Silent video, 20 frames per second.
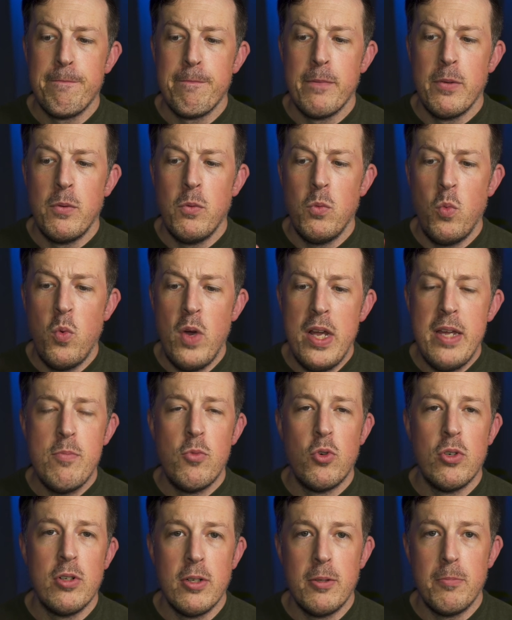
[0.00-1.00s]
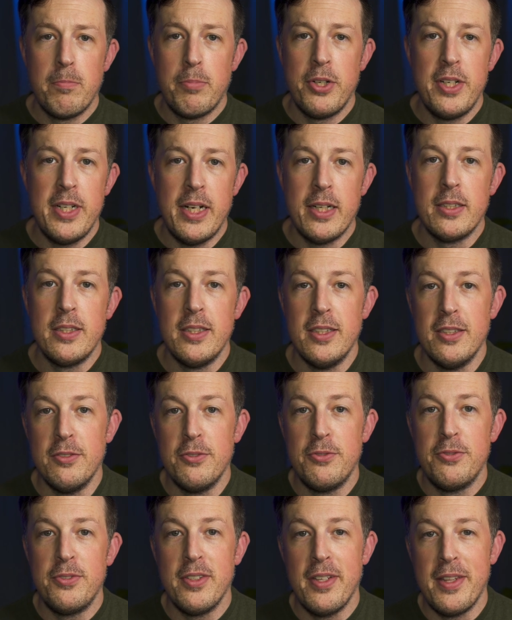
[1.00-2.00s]
way more
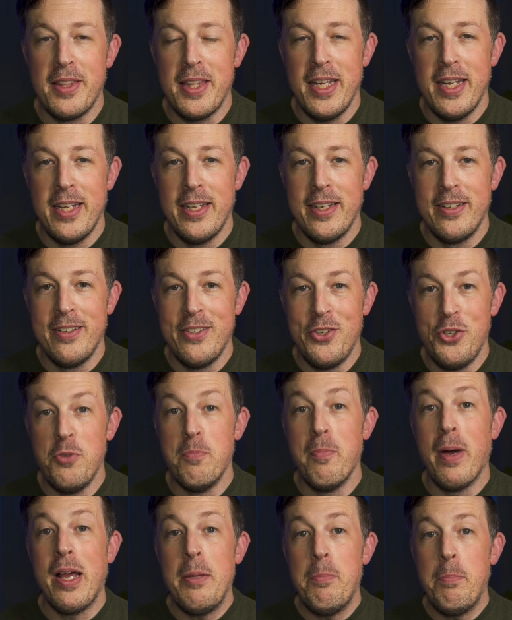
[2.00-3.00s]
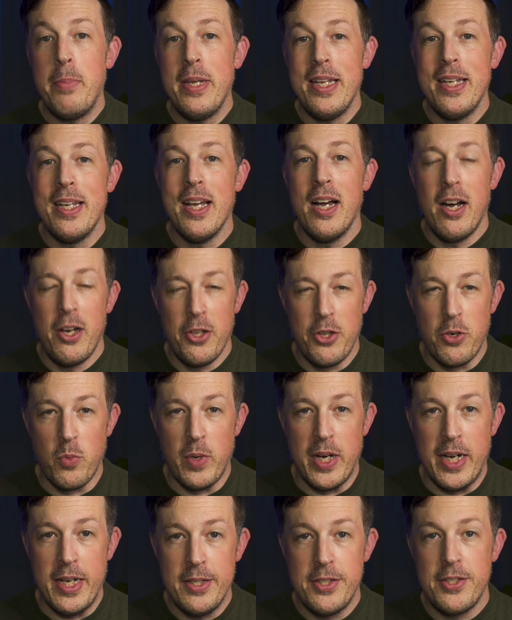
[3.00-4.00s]
productive than you might be
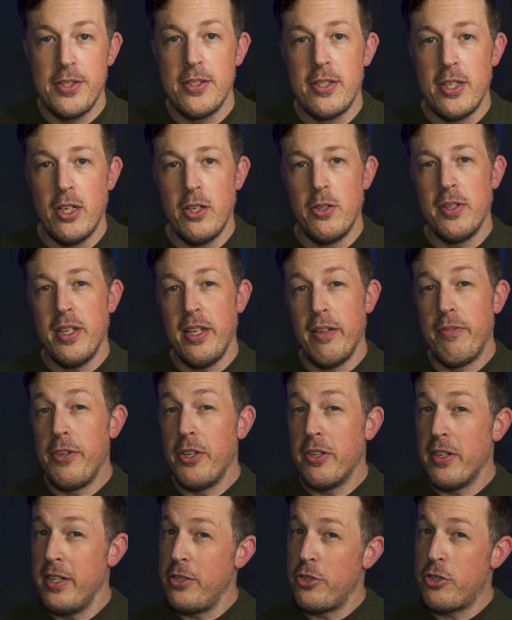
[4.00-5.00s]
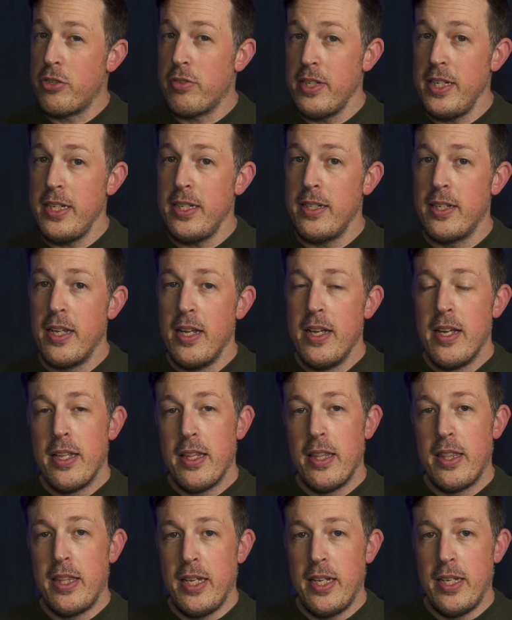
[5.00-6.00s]
otherwise. So if you're intrigued,
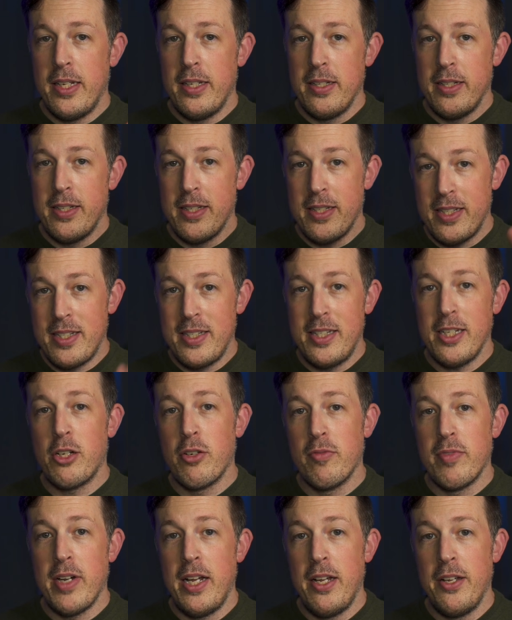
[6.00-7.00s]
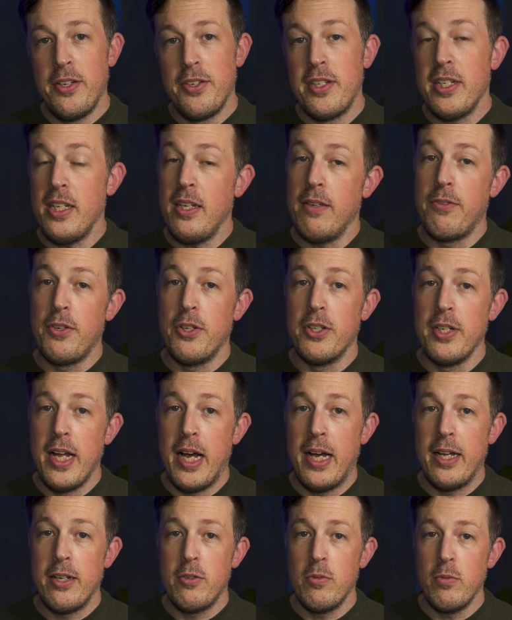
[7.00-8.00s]
then stick around. If you're
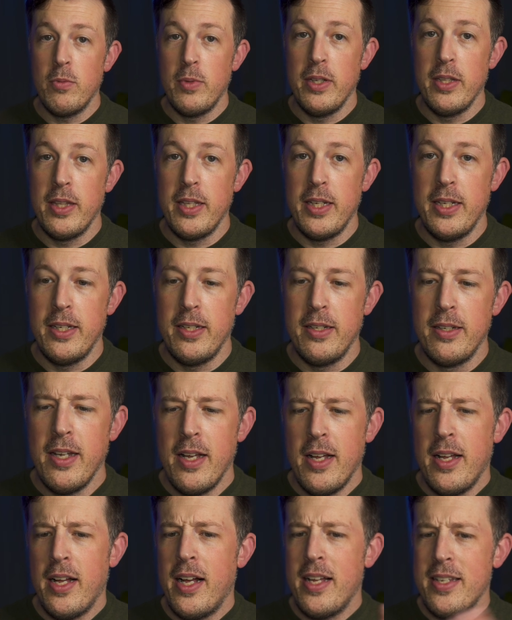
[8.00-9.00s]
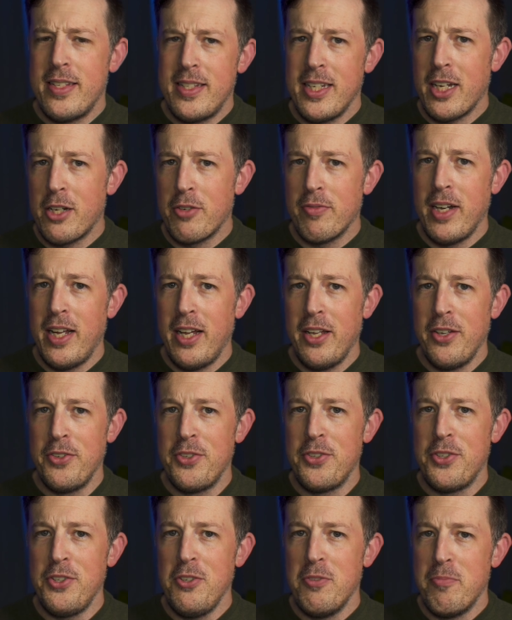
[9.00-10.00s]
not, well then stick
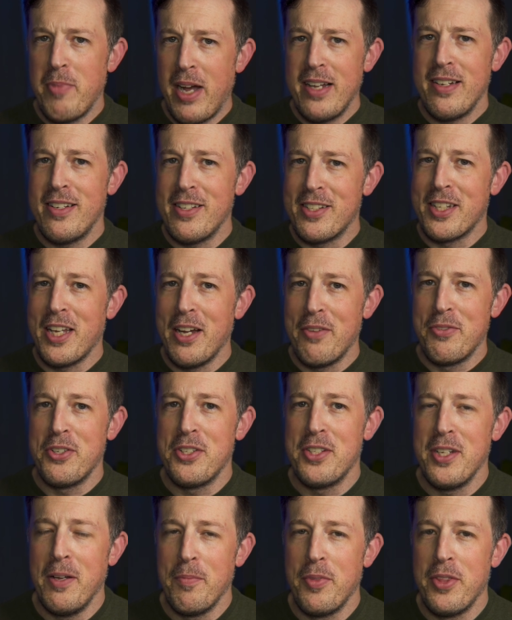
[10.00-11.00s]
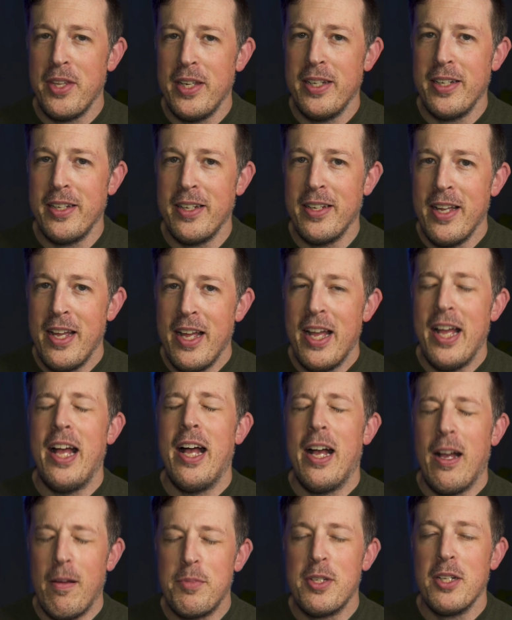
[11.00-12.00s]
around. You might discover something
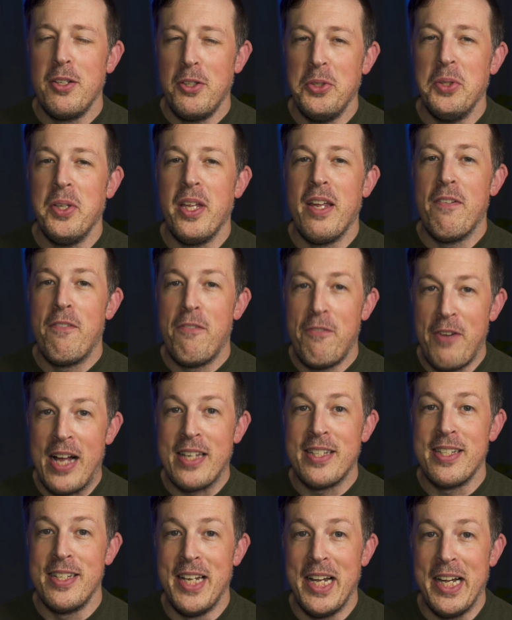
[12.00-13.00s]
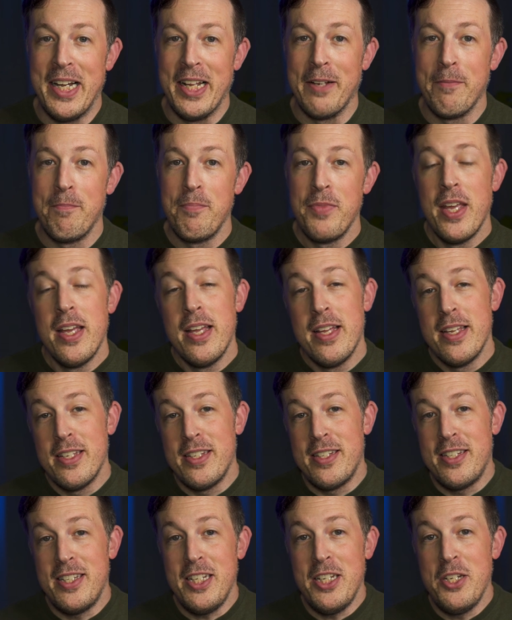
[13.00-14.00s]
absolutely fascinating.
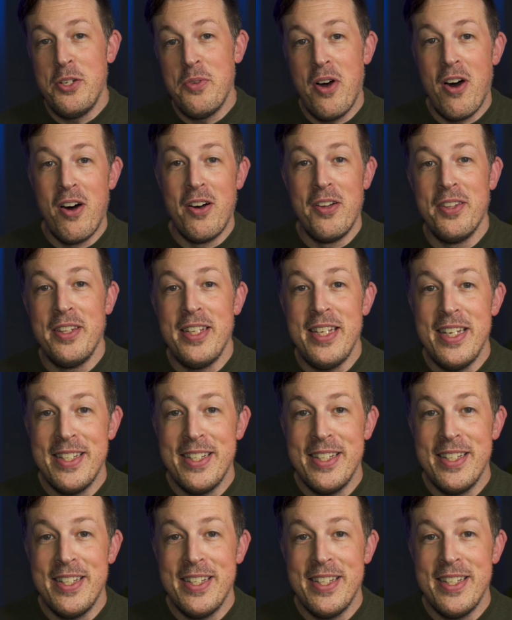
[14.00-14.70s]
See you on the